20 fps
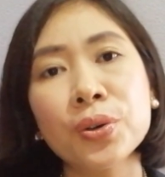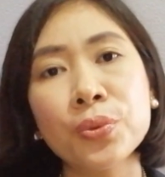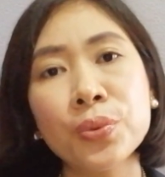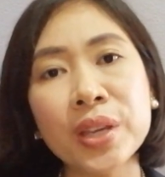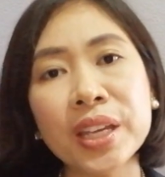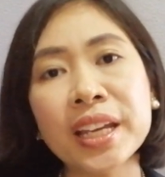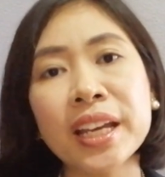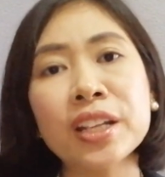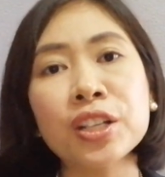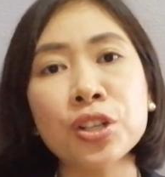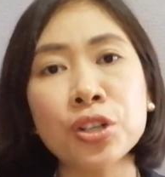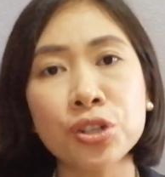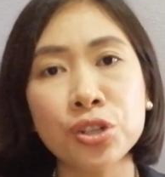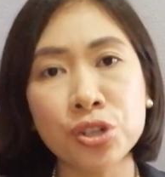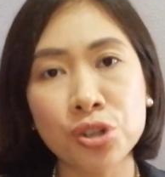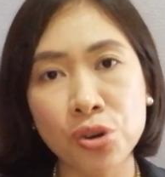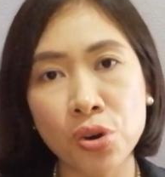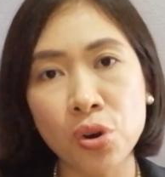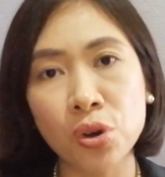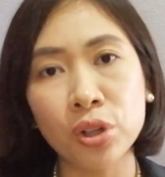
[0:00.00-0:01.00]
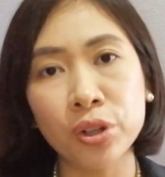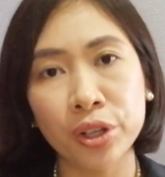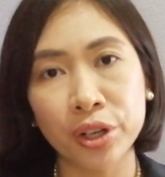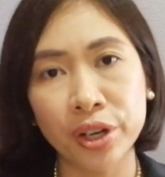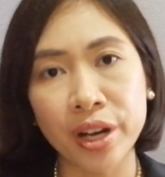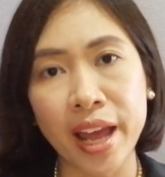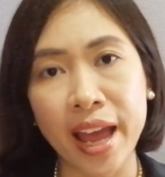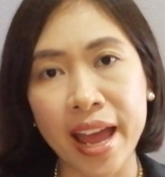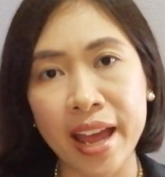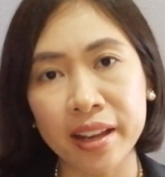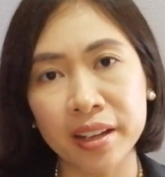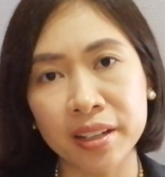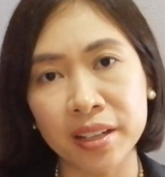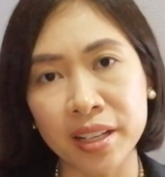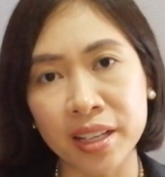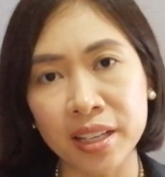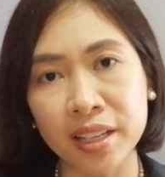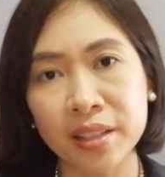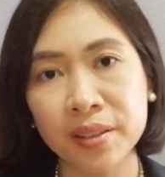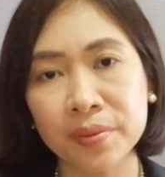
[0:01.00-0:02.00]
we can control your
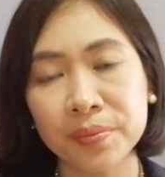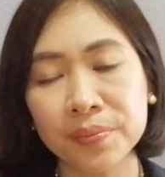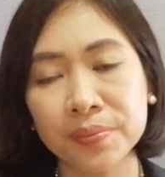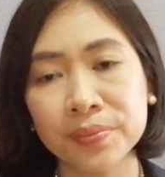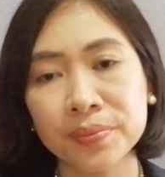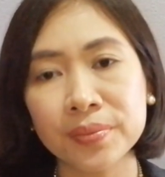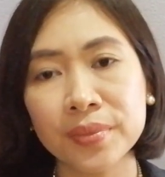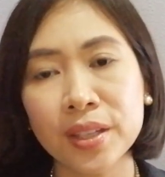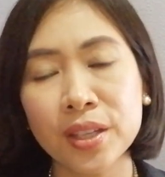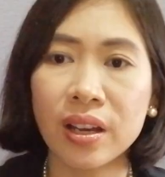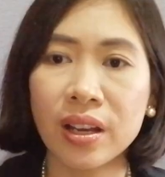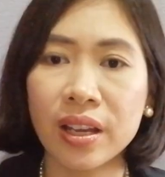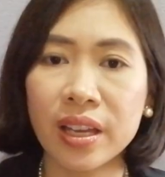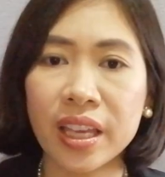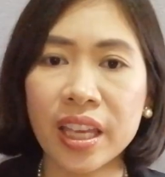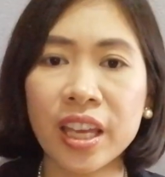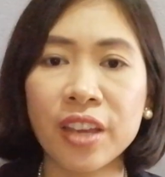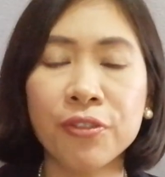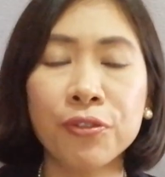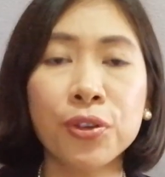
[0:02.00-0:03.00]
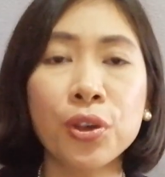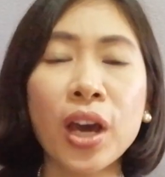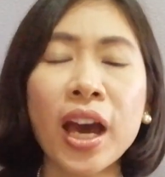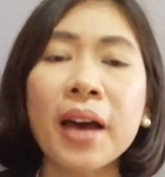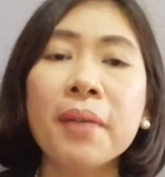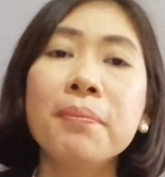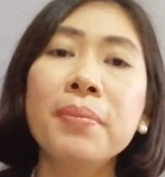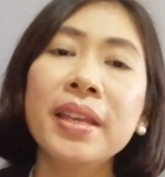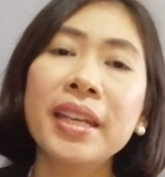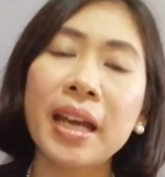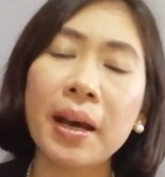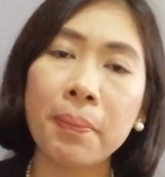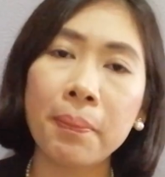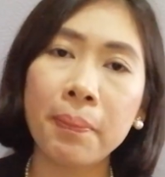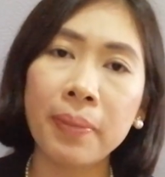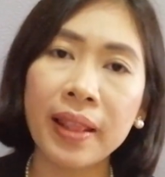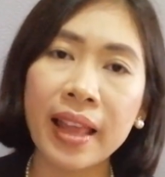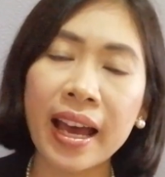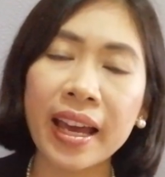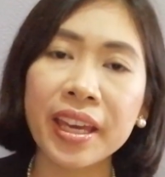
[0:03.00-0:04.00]
acne. If you have been
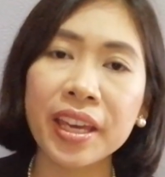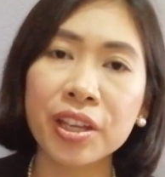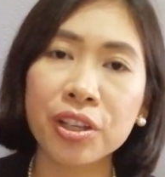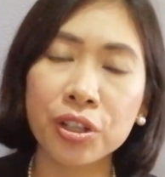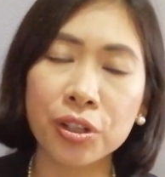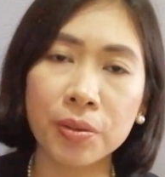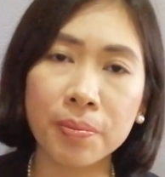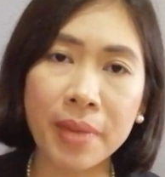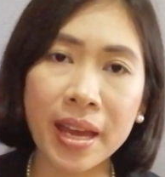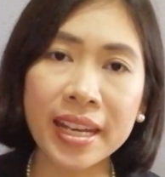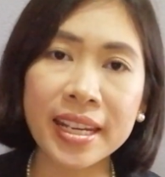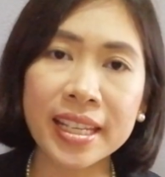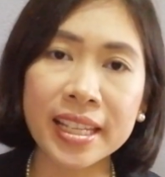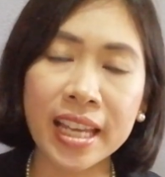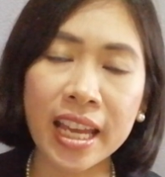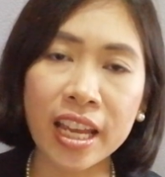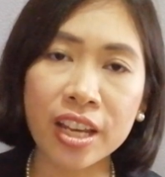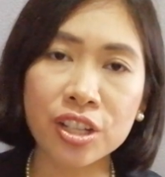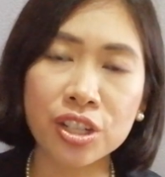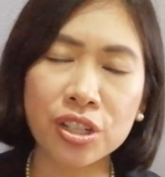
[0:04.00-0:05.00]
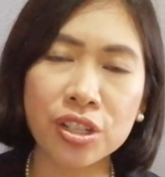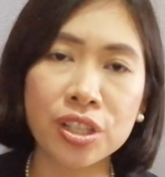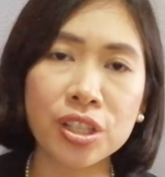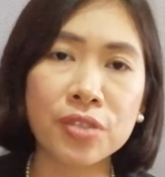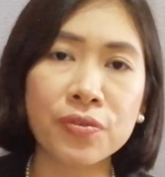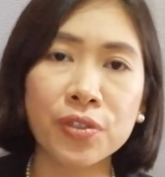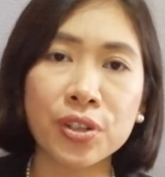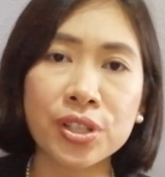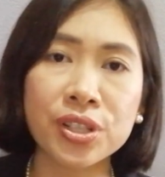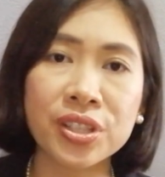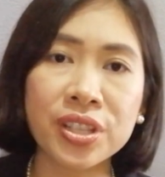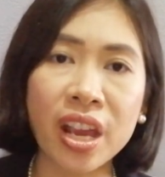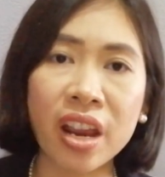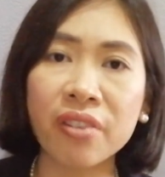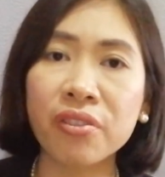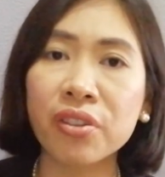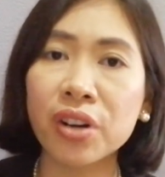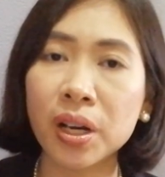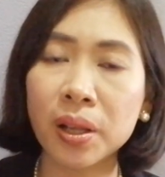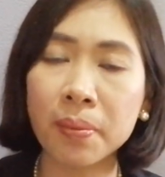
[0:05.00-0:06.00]
applying your medications for
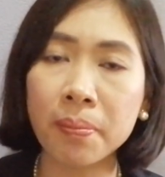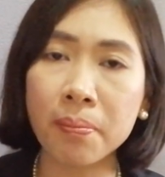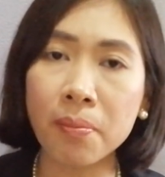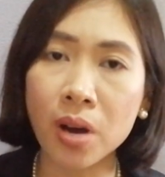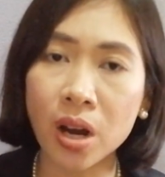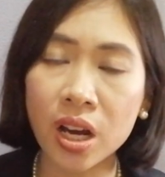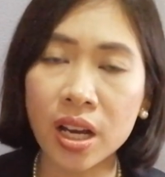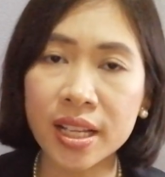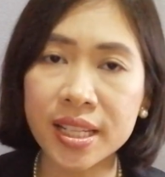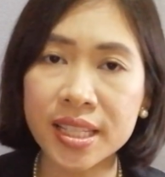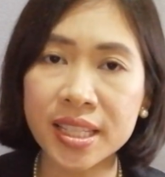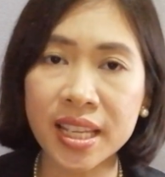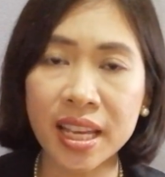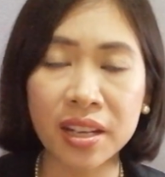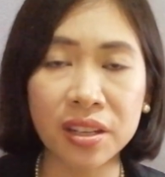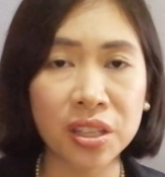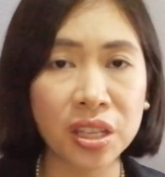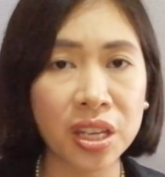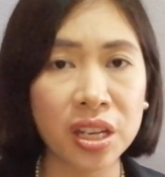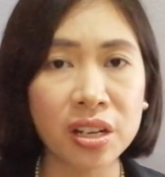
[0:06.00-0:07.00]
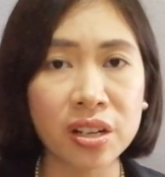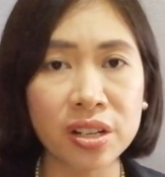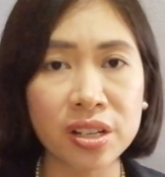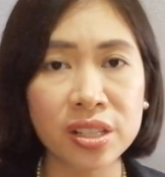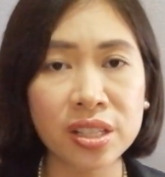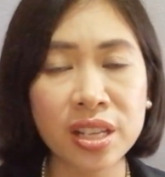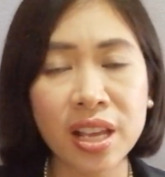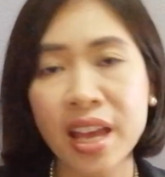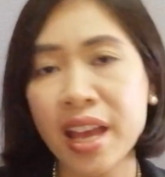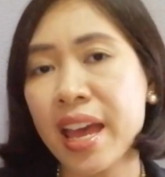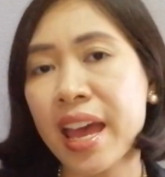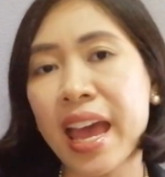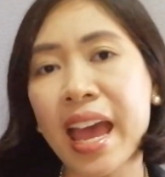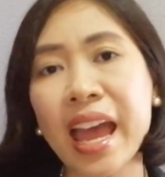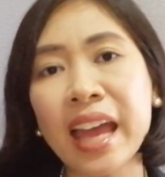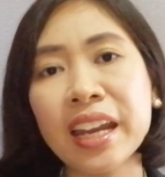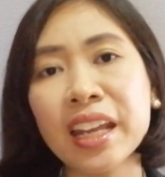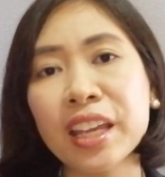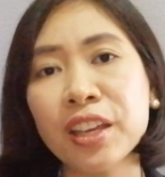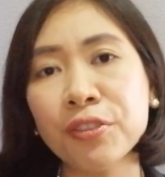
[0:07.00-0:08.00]
several months and years,
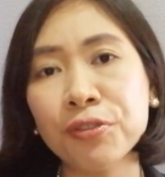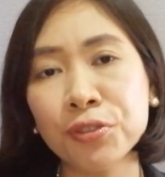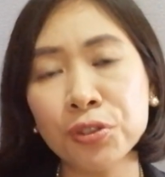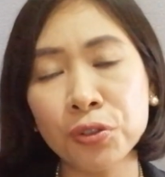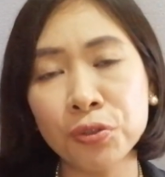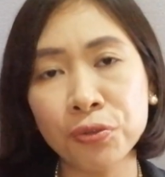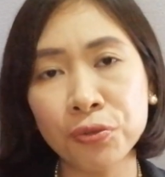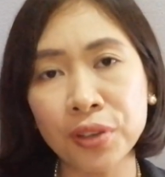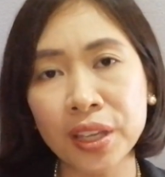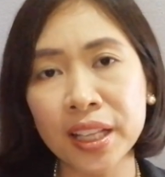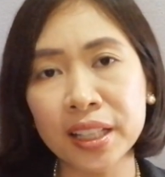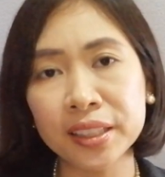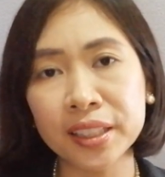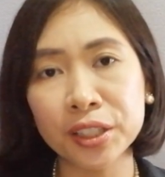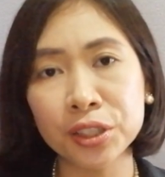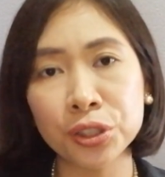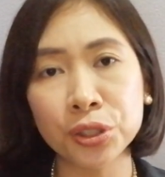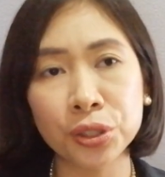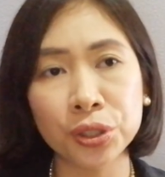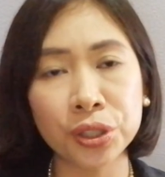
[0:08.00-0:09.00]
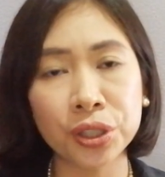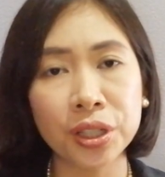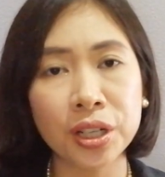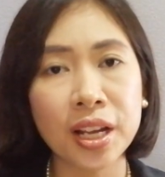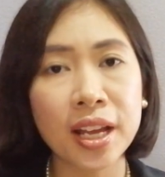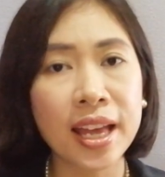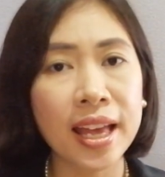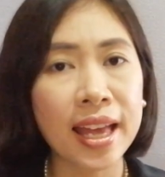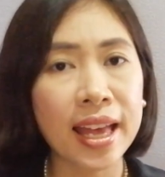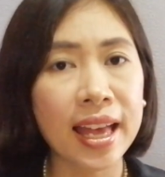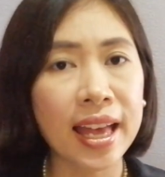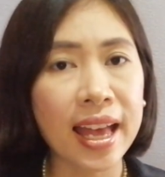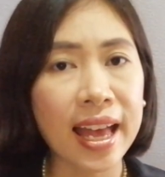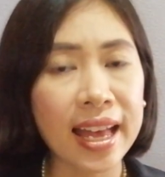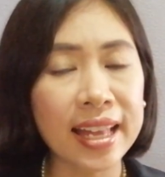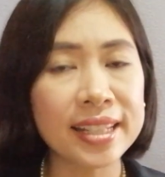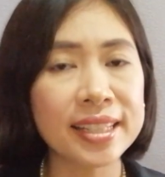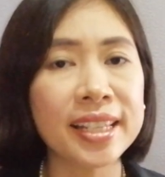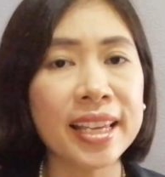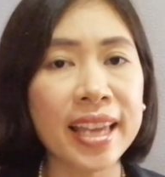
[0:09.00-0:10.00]
and if you feel that your
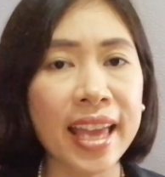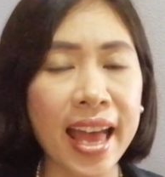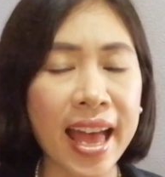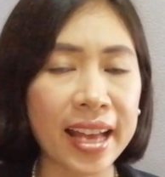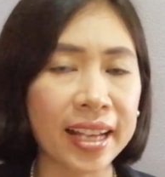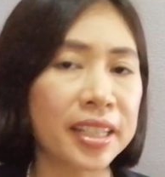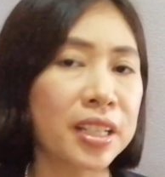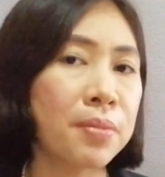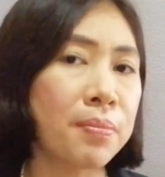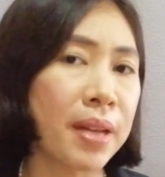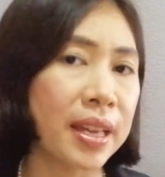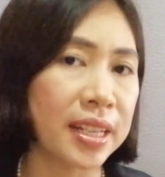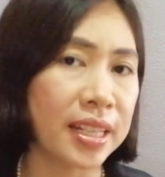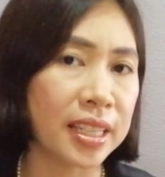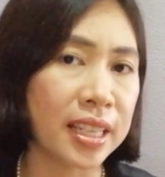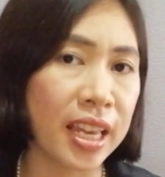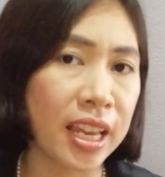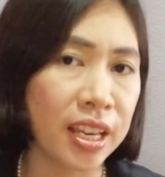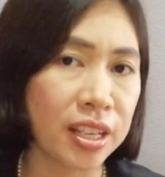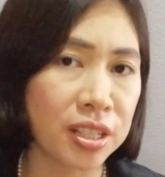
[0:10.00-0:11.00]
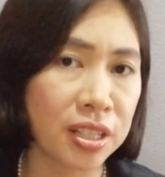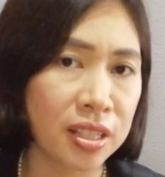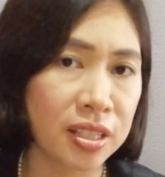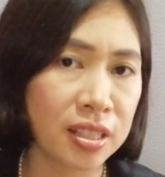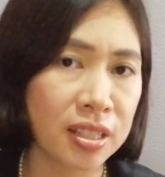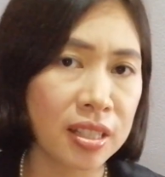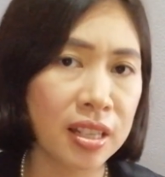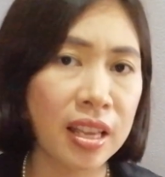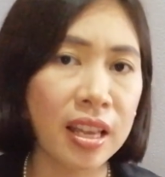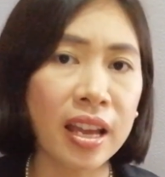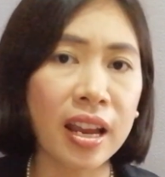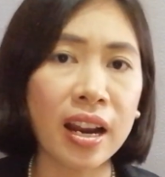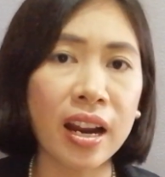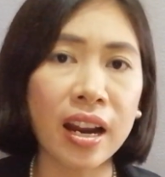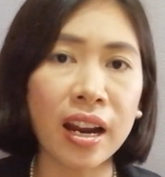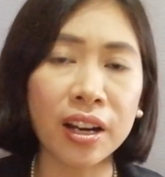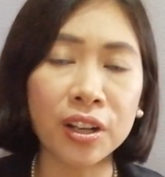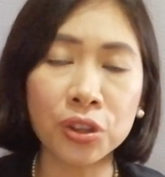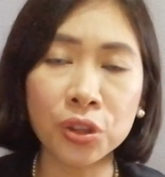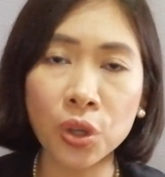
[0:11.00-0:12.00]
anti-acne medications
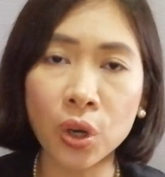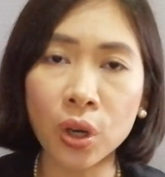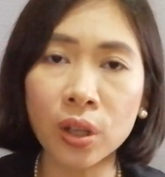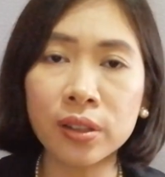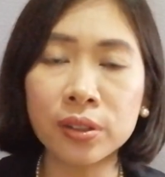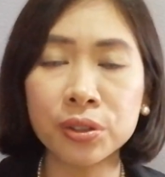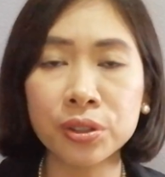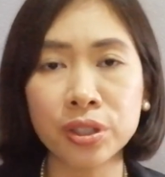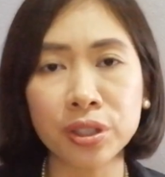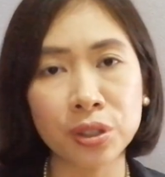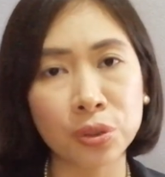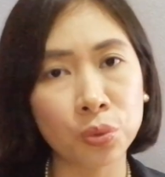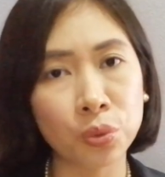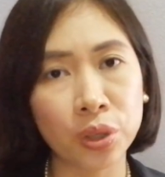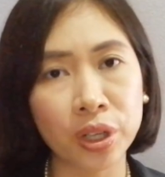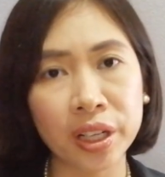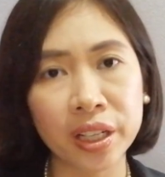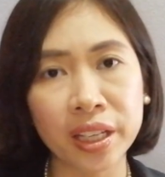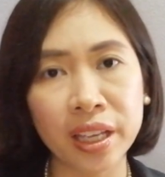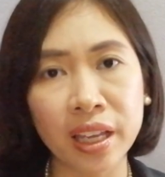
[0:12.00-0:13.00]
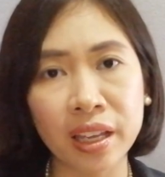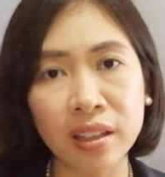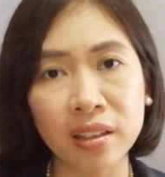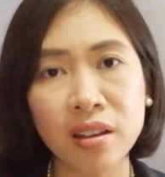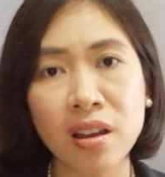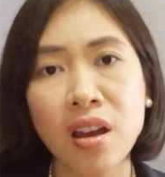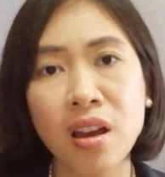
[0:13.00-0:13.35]
are no longer working,